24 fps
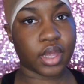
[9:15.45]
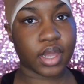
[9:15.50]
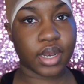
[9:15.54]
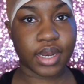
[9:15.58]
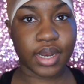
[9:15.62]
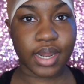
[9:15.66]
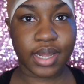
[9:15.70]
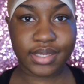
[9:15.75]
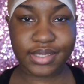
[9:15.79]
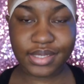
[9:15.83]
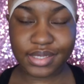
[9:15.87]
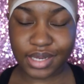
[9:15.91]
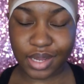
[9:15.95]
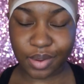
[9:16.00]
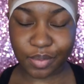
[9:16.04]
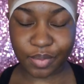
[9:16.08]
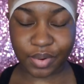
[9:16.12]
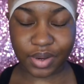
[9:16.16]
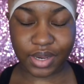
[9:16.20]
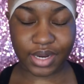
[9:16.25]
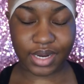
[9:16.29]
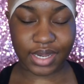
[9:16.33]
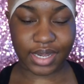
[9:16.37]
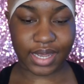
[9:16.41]
Next step,
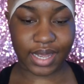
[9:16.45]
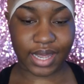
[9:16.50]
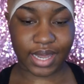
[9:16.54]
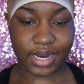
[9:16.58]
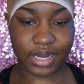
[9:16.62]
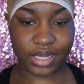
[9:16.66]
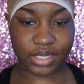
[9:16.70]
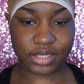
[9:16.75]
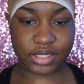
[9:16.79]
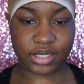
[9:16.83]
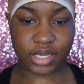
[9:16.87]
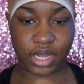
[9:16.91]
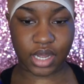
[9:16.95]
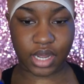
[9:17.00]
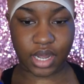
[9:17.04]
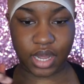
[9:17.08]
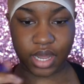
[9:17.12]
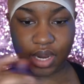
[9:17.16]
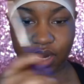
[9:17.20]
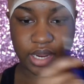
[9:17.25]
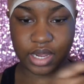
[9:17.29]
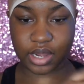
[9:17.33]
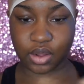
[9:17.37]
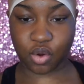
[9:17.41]
we're gonna get into
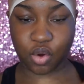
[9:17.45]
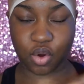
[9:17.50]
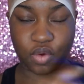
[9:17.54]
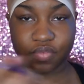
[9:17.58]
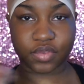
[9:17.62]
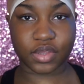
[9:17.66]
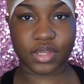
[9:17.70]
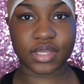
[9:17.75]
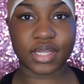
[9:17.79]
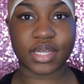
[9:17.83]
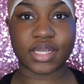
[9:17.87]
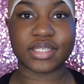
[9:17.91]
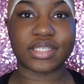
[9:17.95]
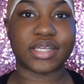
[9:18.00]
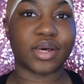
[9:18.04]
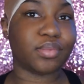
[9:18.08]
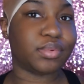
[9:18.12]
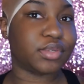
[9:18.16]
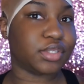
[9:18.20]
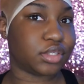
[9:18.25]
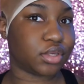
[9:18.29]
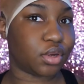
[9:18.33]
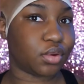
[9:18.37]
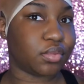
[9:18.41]
cutting off the things that
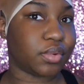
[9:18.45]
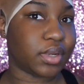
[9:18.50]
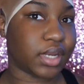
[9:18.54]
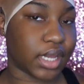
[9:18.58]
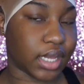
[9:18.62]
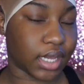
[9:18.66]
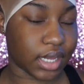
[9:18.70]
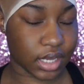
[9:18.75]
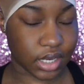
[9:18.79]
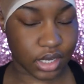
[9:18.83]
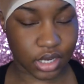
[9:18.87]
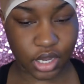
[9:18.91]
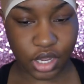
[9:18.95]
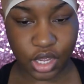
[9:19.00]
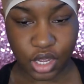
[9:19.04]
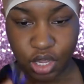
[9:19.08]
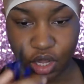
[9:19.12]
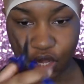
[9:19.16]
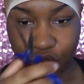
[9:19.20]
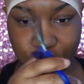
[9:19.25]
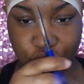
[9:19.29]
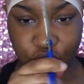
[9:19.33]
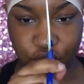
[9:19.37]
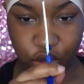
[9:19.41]
we don't need.
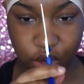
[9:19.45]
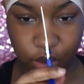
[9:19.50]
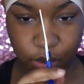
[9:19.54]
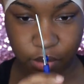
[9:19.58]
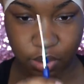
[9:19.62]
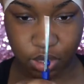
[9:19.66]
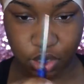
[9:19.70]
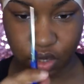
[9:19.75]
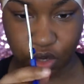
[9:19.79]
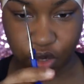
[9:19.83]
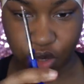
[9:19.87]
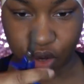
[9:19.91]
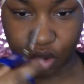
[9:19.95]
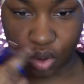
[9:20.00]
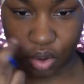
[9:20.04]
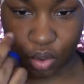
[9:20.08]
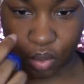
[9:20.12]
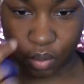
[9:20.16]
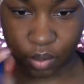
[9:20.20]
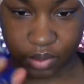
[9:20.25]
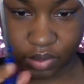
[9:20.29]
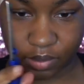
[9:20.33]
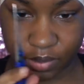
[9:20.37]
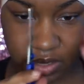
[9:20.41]
So I'm gonna go
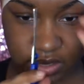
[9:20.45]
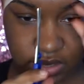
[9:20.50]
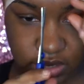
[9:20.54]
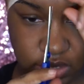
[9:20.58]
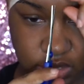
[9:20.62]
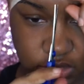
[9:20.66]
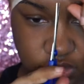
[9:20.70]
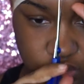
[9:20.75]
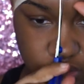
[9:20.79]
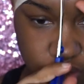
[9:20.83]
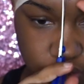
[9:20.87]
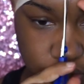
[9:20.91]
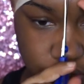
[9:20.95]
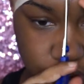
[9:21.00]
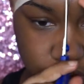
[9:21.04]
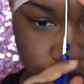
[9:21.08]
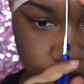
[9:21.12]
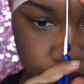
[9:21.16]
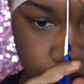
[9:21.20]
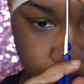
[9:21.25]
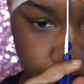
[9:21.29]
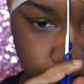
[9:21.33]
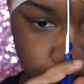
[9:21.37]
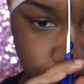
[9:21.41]
with my scissors,
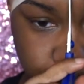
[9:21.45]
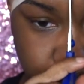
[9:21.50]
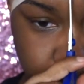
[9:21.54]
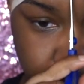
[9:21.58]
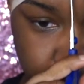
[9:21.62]
start from the